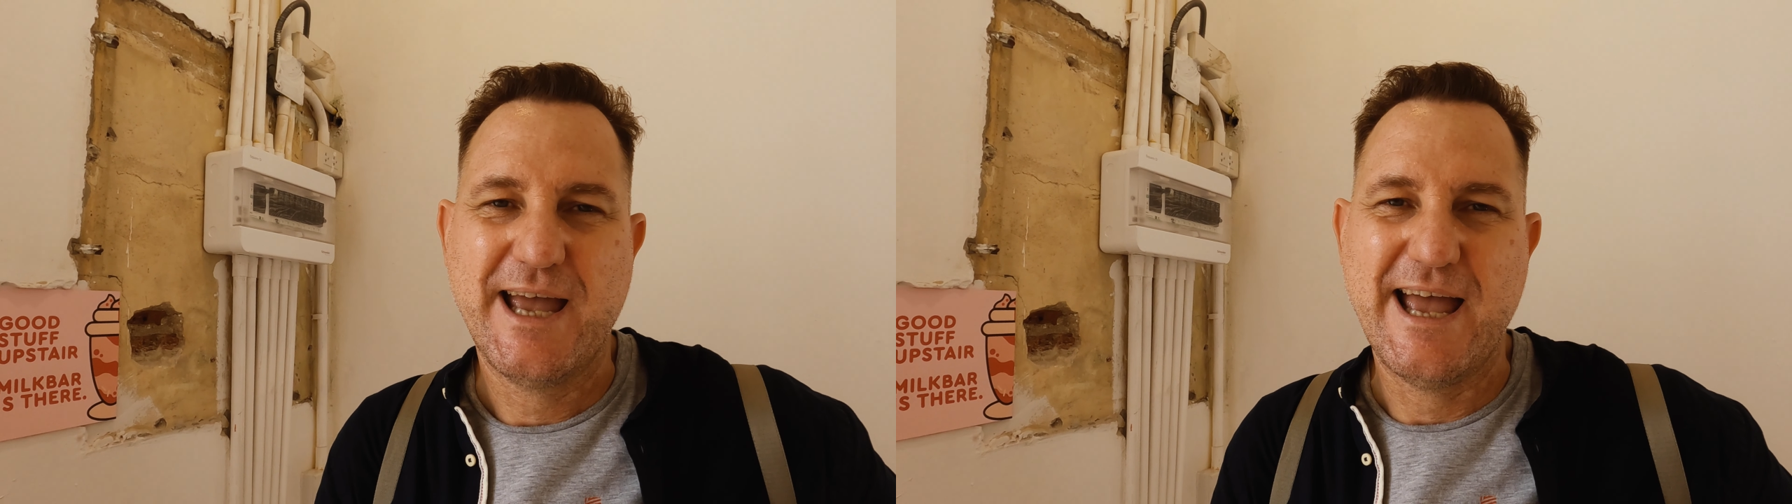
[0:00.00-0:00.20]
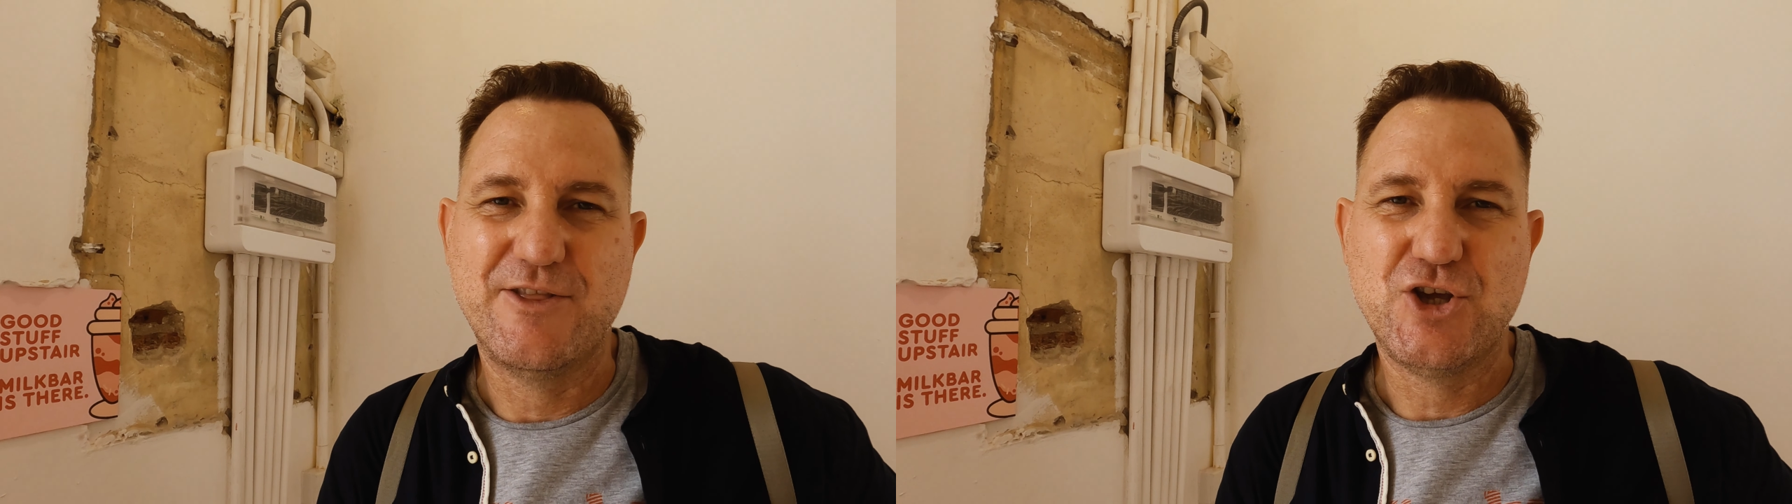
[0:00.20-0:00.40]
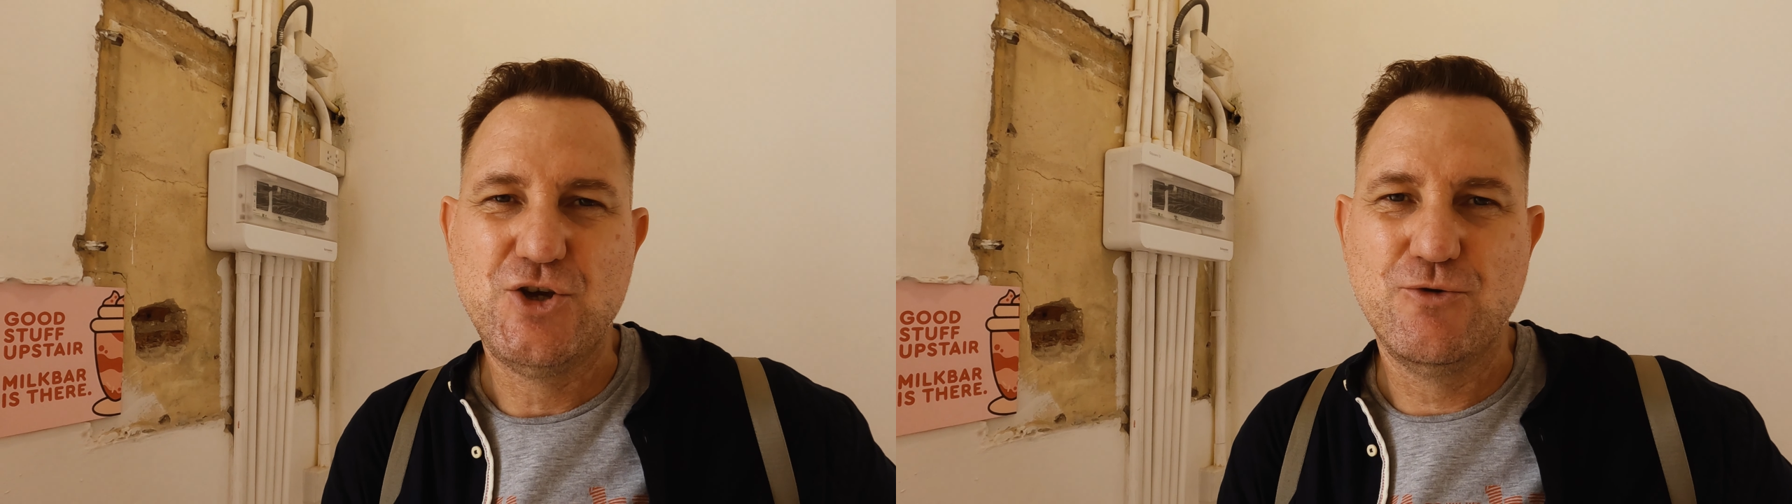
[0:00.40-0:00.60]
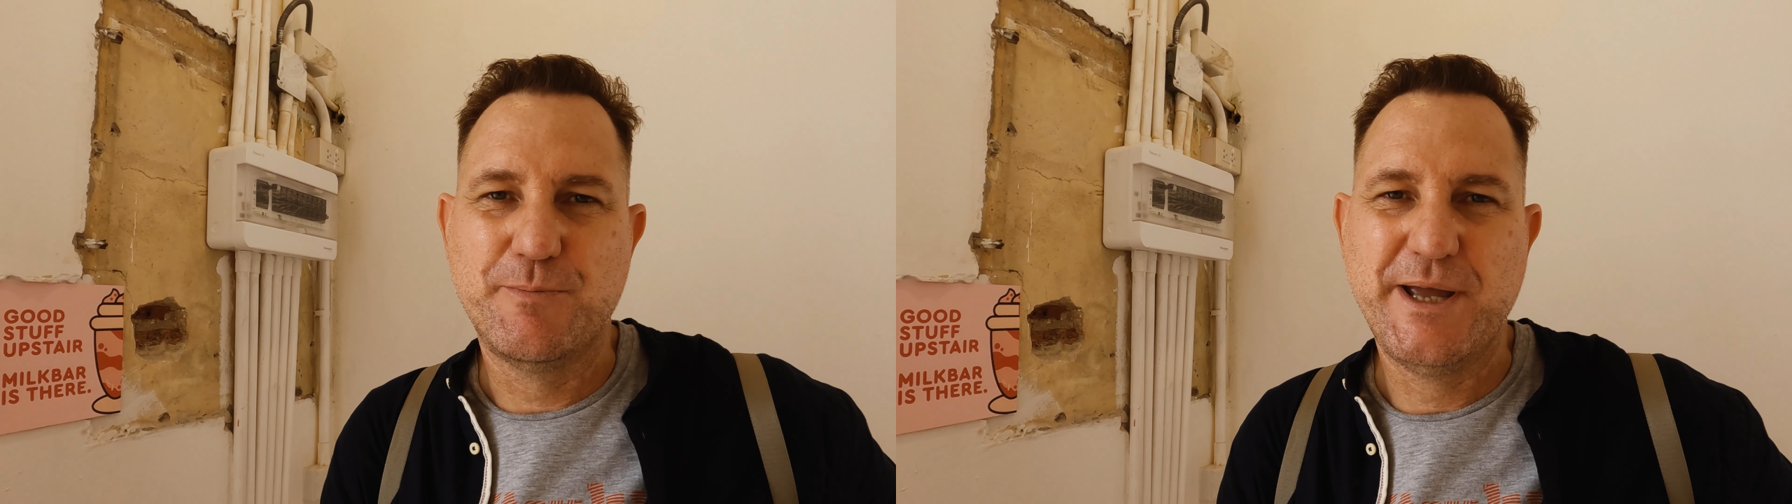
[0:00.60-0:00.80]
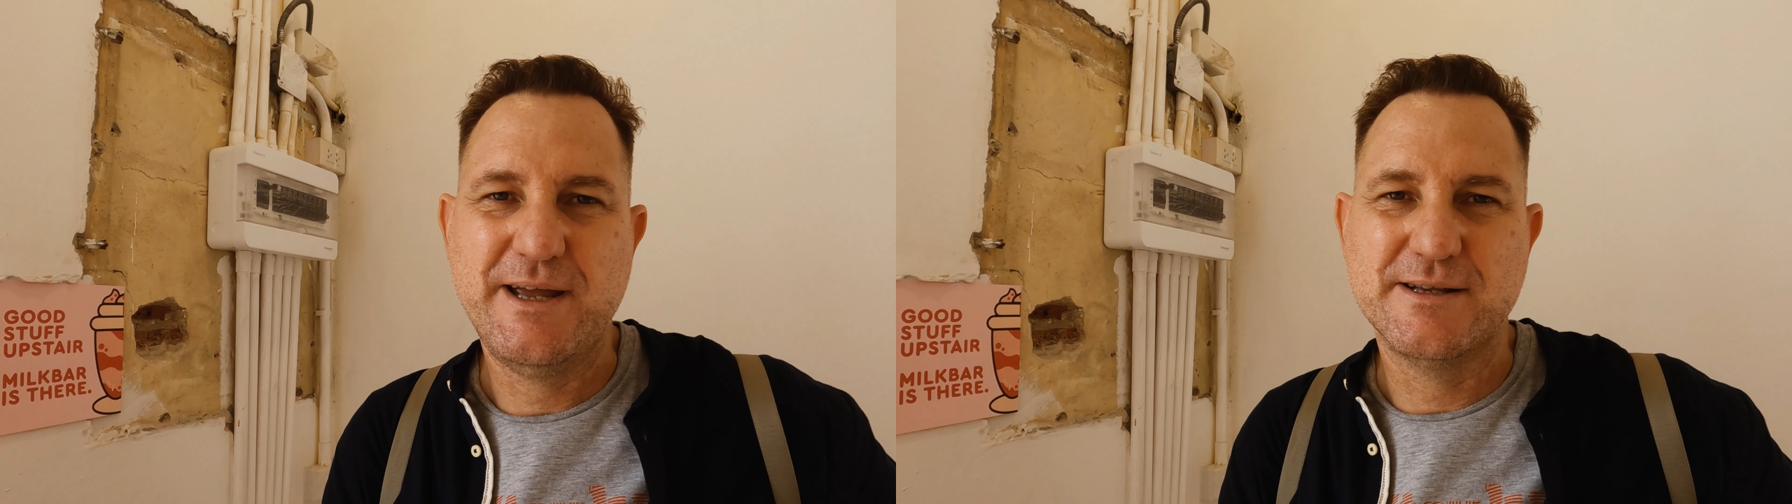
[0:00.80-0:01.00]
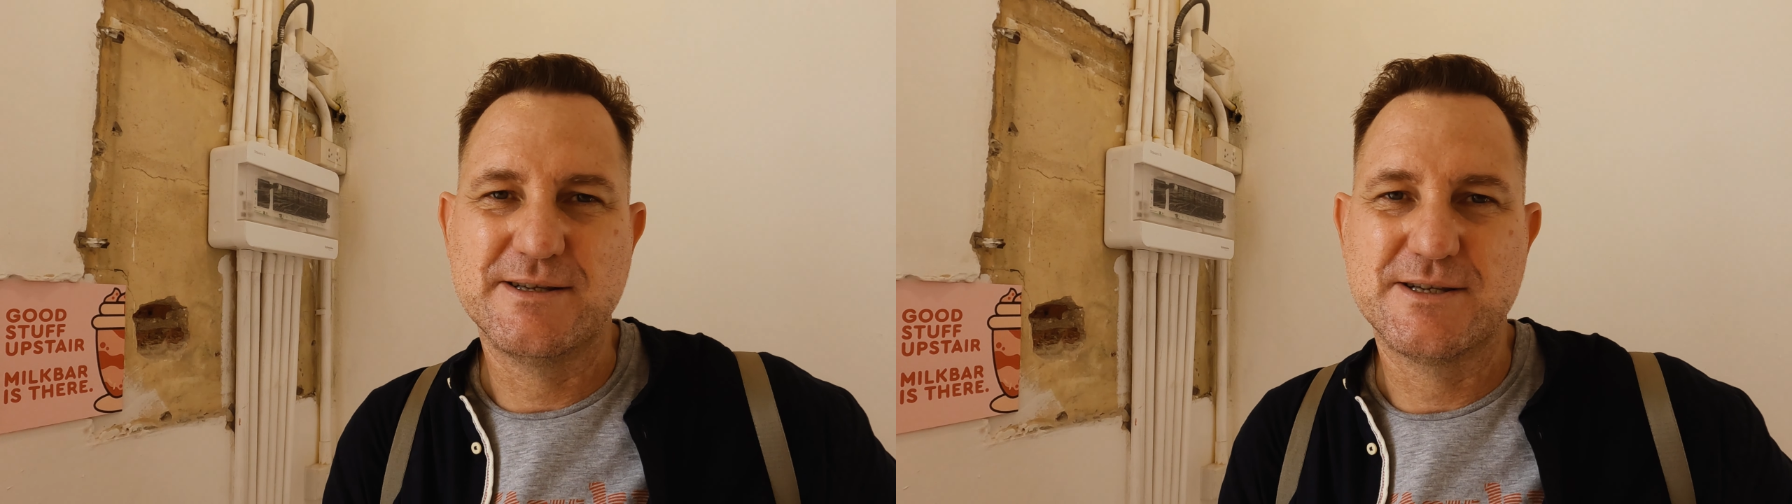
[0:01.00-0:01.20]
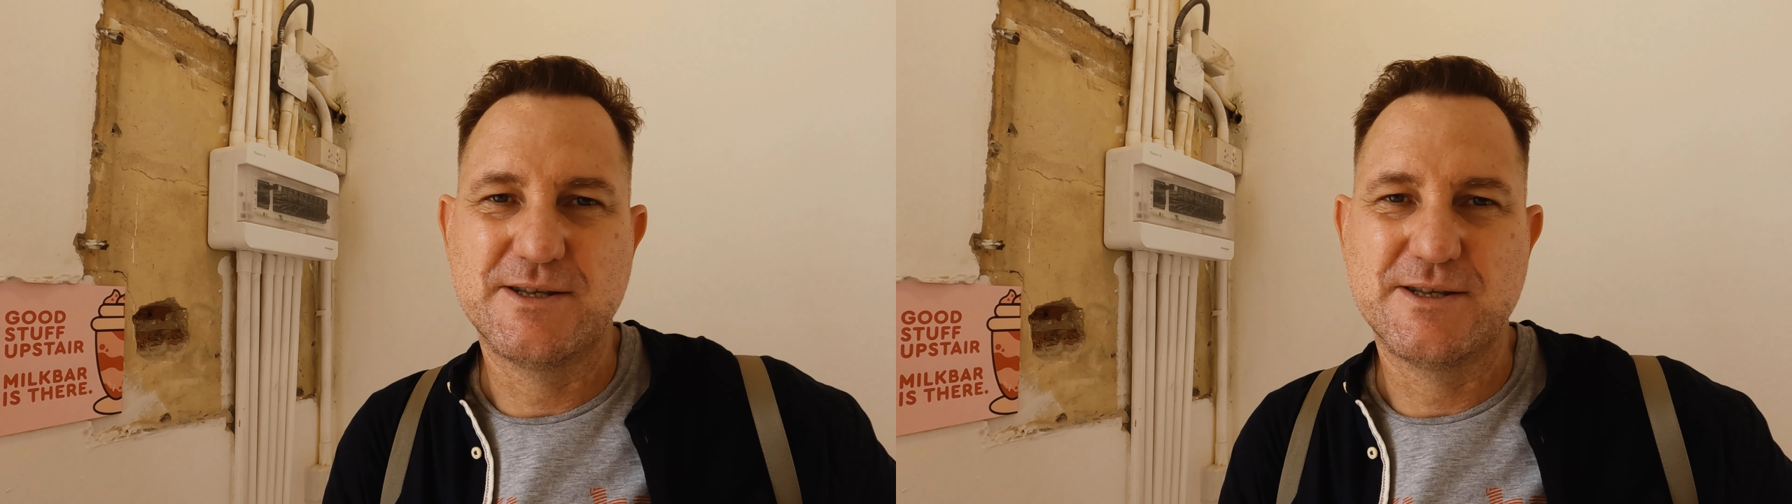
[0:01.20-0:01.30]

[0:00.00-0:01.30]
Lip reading: And the Europeans